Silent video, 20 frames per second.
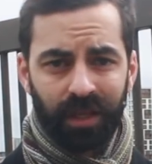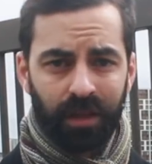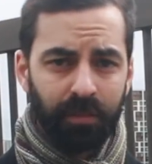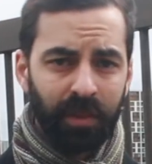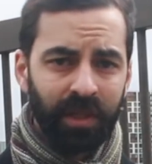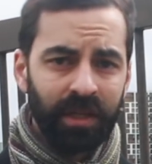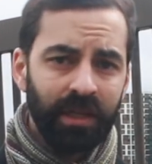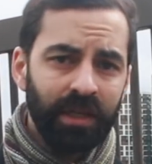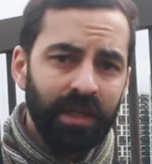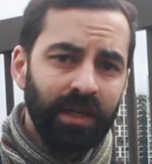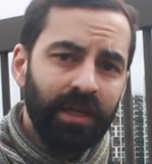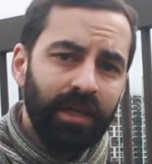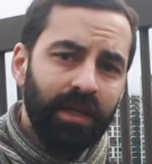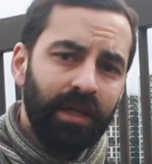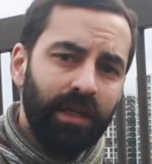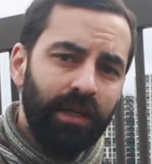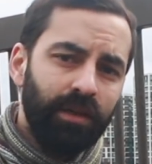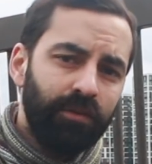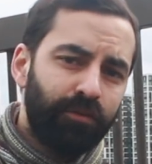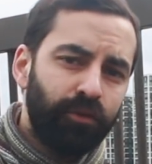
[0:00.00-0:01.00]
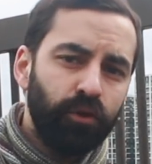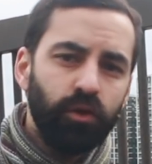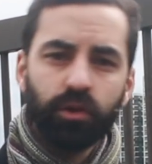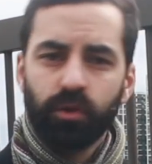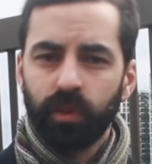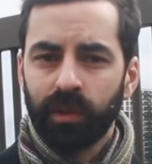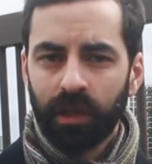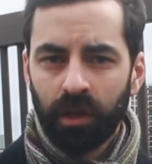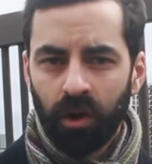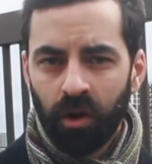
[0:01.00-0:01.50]
But
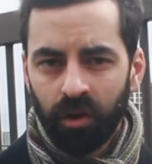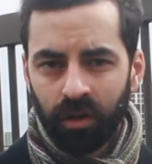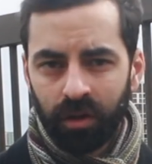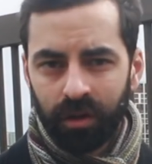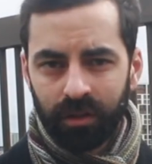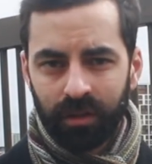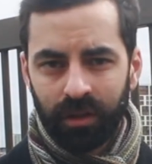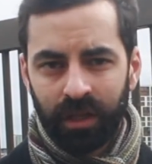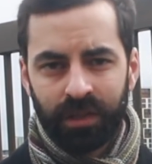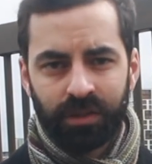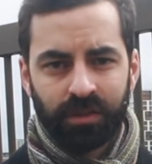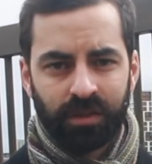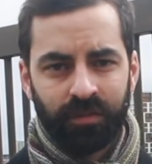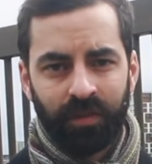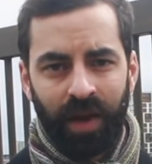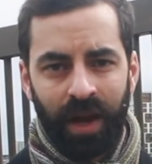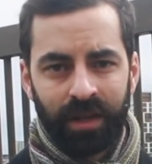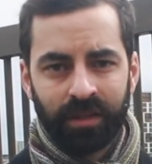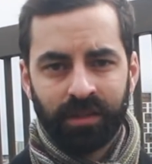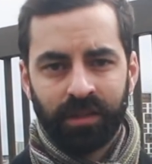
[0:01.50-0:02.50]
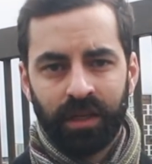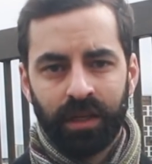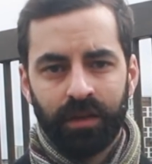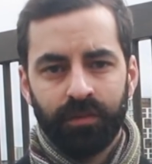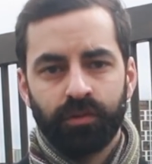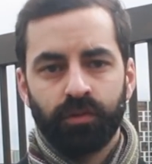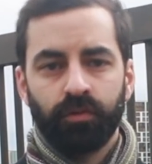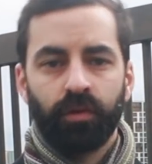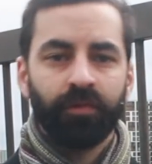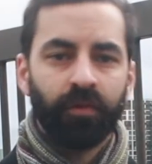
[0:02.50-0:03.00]
foods with long lists of
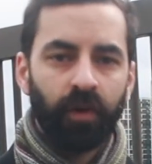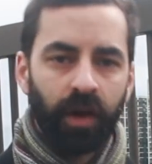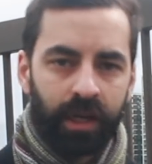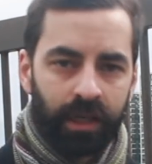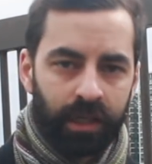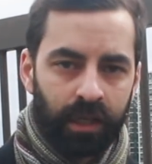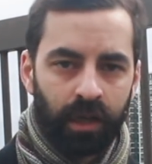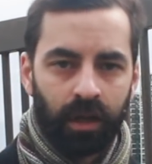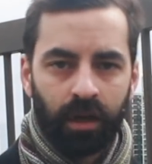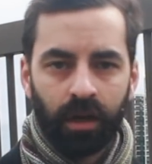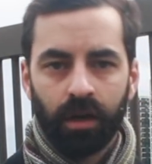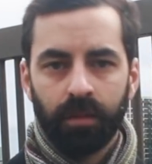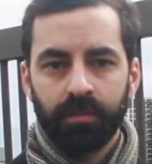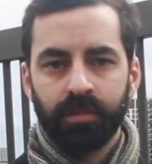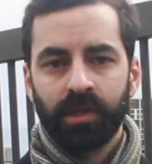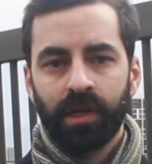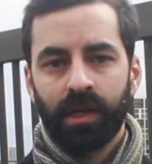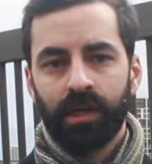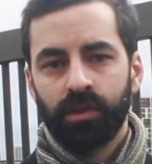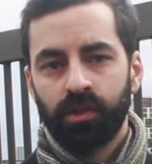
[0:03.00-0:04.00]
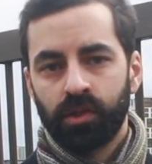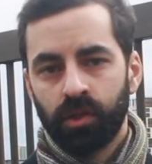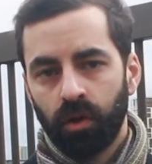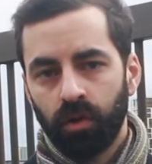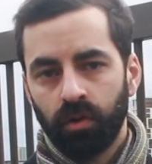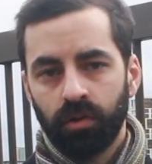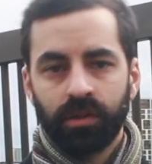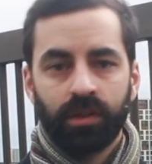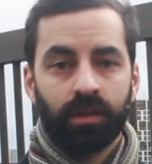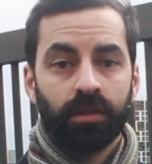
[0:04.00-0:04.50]
additives, refined carbs,
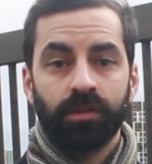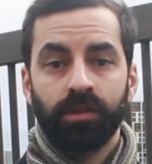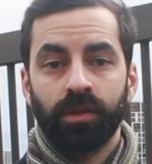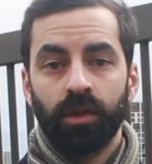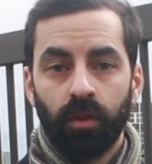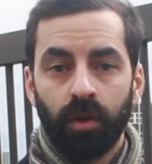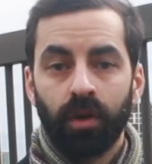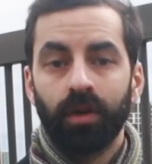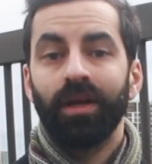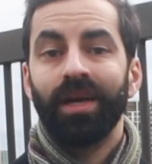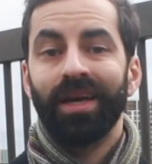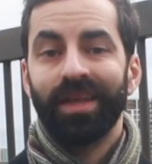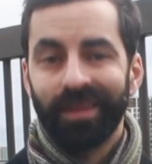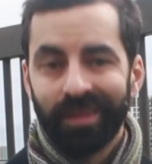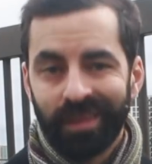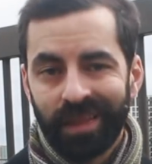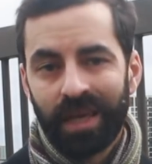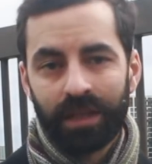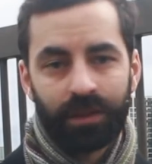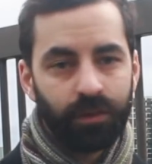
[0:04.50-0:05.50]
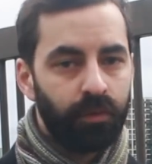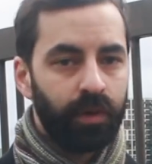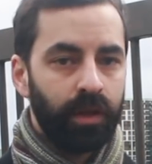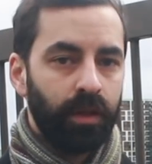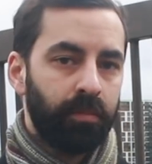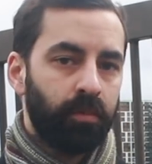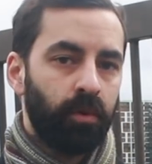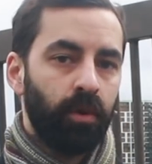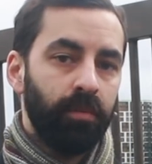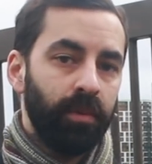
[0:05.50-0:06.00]
salt and so on, they're the
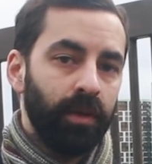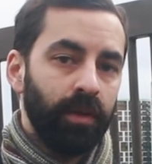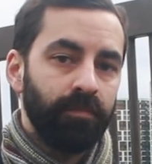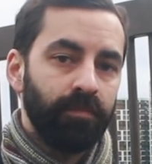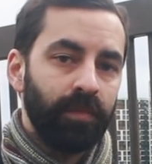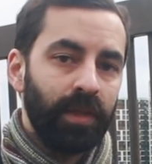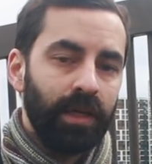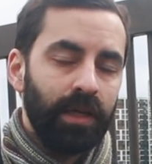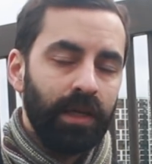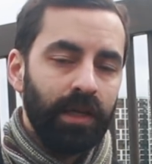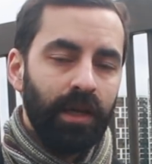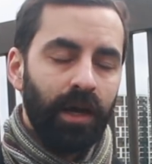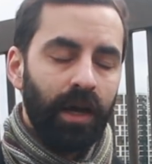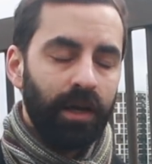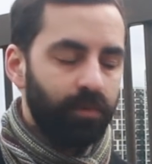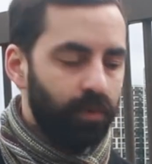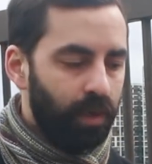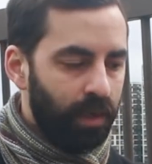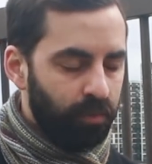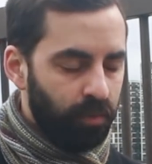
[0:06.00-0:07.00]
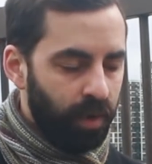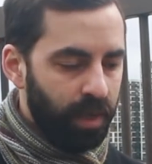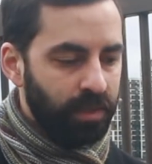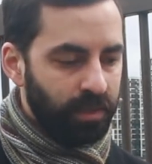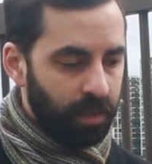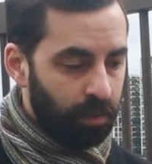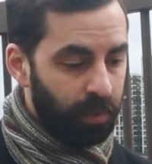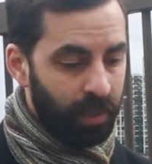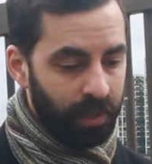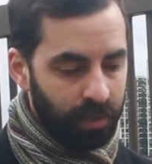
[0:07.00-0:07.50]
real problem. I read
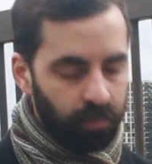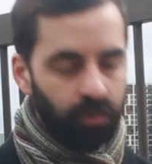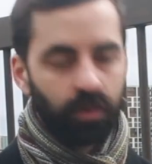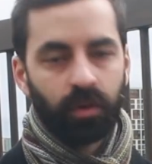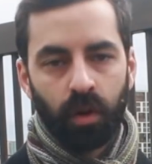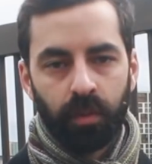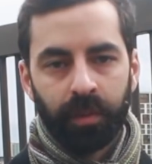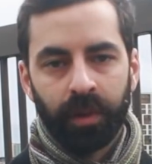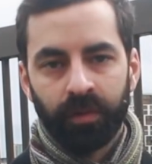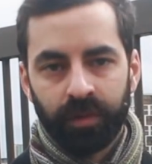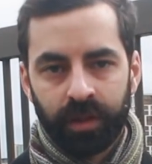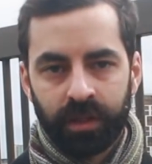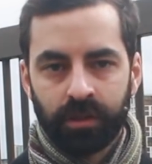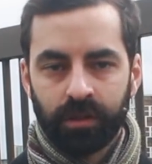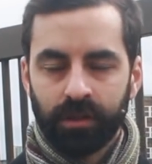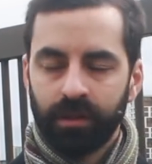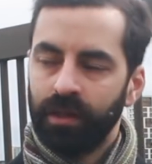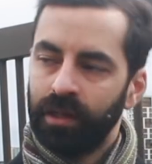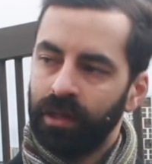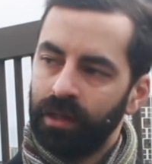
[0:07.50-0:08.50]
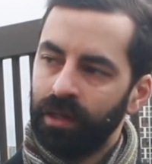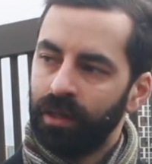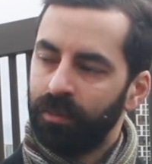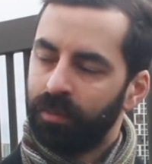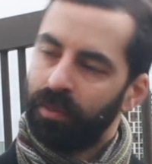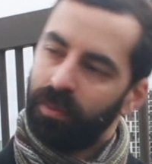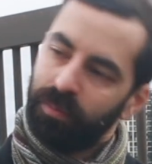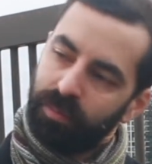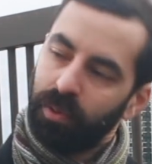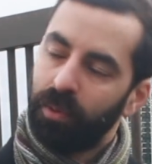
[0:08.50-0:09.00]
somewhere, don't quote me on this, I
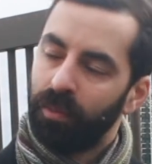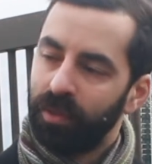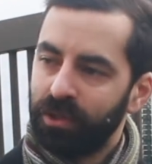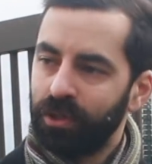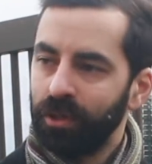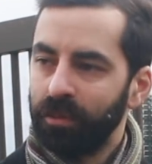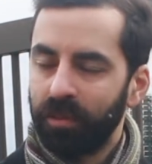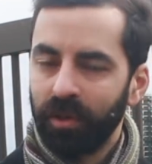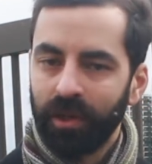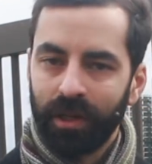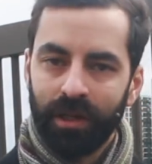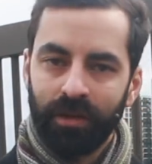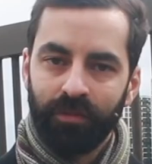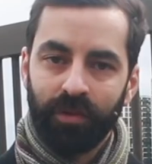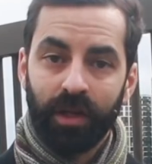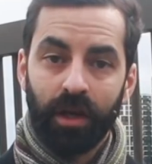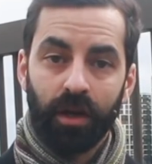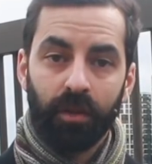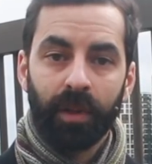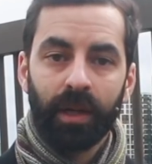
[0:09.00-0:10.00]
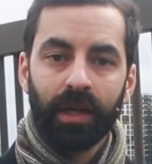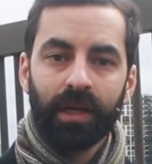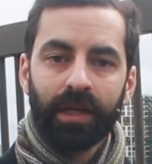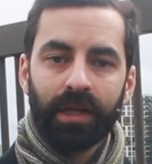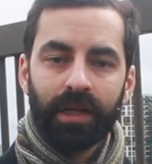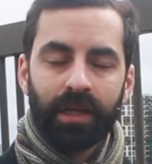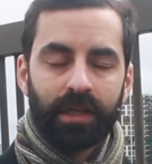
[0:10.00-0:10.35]
probably shouldn't put it in a video, but